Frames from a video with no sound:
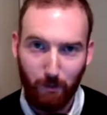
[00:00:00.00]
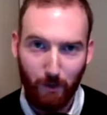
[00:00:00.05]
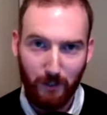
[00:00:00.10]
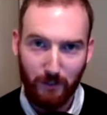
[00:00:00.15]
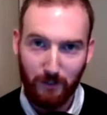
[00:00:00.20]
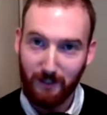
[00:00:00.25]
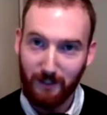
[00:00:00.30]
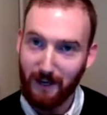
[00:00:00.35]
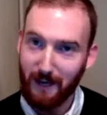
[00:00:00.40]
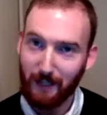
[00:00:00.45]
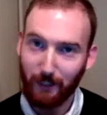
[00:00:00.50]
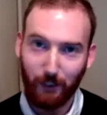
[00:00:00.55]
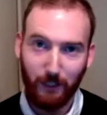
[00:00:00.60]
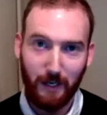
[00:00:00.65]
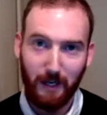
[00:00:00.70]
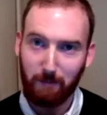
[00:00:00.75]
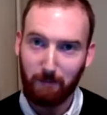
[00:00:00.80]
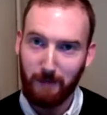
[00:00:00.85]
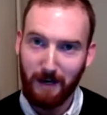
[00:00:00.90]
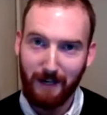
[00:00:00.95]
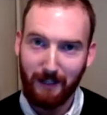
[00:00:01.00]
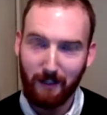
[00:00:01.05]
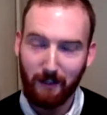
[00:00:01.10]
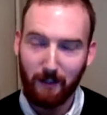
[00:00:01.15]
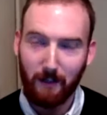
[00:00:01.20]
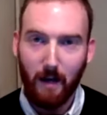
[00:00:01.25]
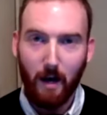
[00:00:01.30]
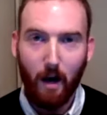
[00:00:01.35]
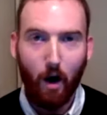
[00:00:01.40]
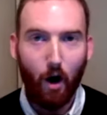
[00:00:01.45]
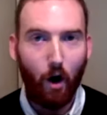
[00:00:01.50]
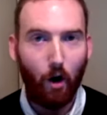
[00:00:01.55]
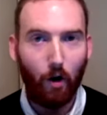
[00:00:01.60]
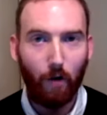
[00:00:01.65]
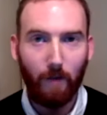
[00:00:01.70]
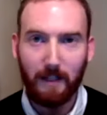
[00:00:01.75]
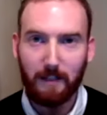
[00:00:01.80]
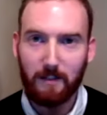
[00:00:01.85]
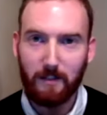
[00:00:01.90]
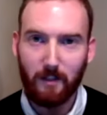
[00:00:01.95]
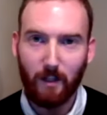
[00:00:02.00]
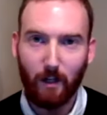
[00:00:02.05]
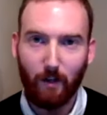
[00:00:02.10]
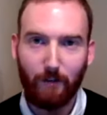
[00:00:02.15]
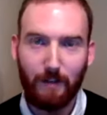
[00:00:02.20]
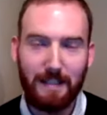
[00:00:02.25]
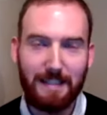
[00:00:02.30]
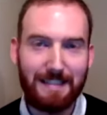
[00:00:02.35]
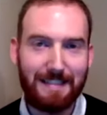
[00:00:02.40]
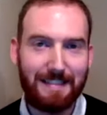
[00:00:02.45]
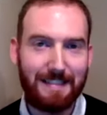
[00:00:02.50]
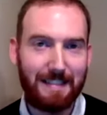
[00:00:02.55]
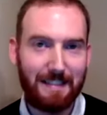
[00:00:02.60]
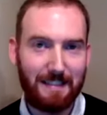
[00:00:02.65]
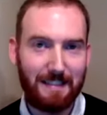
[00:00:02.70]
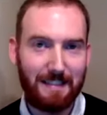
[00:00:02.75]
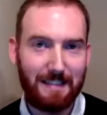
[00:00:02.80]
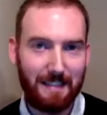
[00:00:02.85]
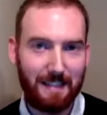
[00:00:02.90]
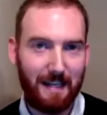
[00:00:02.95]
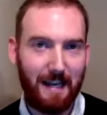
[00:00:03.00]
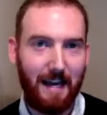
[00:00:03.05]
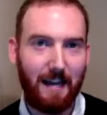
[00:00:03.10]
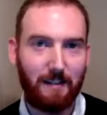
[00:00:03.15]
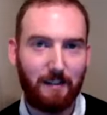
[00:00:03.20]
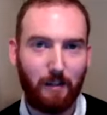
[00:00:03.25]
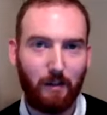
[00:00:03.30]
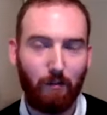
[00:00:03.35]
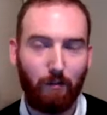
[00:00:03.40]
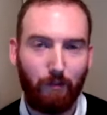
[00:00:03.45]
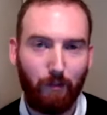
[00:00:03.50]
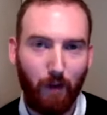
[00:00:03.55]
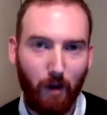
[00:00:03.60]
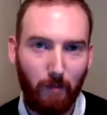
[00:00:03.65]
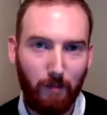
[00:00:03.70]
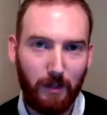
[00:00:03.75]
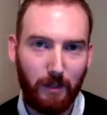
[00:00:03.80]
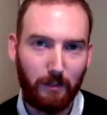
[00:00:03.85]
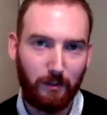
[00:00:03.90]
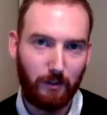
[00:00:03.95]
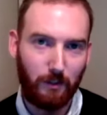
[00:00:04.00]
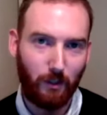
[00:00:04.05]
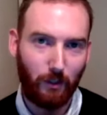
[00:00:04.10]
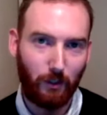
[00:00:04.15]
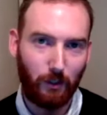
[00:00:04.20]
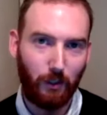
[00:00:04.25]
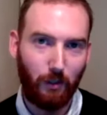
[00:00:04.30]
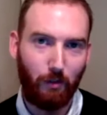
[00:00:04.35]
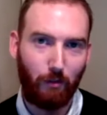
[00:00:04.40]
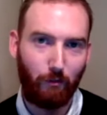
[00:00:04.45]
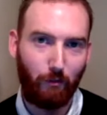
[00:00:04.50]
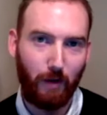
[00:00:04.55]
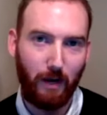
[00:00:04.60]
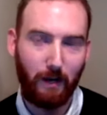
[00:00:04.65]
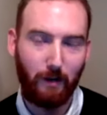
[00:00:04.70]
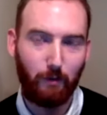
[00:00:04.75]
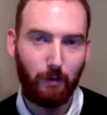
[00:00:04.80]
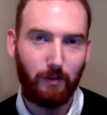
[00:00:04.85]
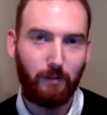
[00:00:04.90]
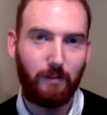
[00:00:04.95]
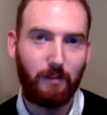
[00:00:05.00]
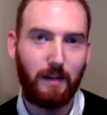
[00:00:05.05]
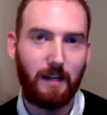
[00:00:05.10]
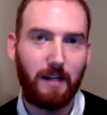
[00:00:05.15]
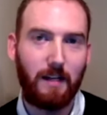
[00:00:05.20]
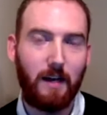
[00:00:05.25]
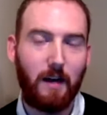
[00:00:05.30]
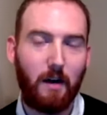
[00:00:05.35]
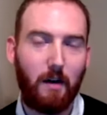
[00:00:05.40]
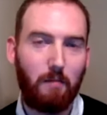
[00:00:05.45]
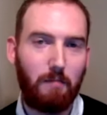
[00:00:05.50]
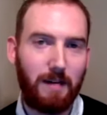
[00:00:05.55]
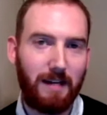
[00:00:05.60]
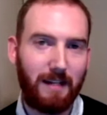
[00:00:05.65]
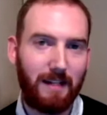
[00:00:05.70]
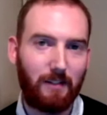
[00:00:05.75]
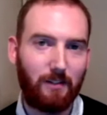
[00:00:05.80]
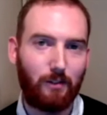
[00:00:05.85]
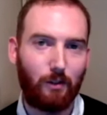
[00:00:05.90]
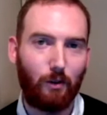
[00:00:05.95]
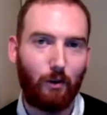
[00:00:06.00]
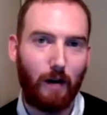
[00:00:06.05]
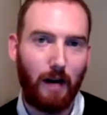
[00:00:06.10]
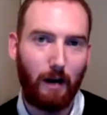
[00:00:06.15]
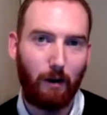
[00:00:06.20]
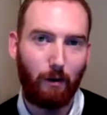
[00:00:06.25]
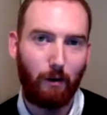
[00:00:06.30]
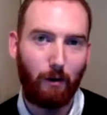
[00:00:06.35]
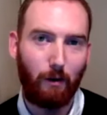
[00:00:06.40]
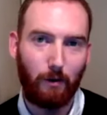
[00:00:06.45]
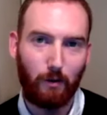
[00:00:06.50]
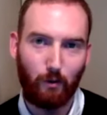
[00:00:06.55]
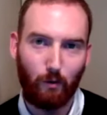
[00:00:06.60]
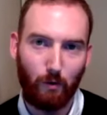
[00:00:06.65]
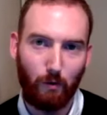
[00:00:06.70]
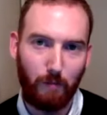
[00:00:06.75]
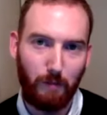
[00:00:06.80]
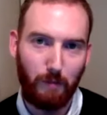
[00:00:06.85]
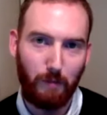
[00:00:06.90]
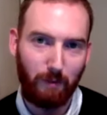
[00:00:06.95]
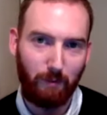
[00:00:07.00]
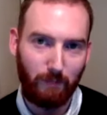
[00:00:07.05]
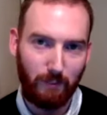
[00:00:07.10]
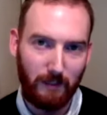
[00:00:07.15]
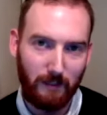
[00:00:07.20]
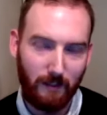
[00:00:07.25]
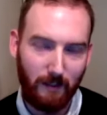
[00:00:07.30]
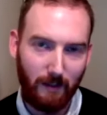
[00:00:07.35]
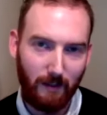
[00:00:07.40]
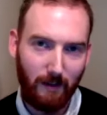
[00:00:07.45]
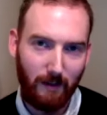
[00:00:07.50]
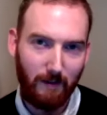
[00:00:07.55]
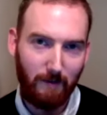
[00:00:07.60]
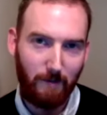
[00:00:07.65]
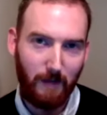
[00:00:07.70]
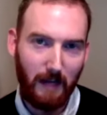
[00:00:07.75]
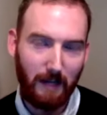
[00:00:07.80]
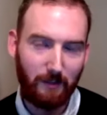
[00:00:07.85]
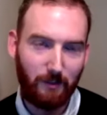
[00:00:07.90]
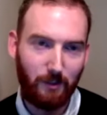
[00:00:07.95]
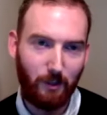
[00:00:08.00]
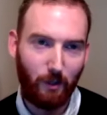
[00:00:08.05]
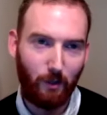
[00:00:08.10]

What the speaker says: President, hashtag MAGA, all that stuff is disconnected from the discussion thread within minutes or hours or buried. And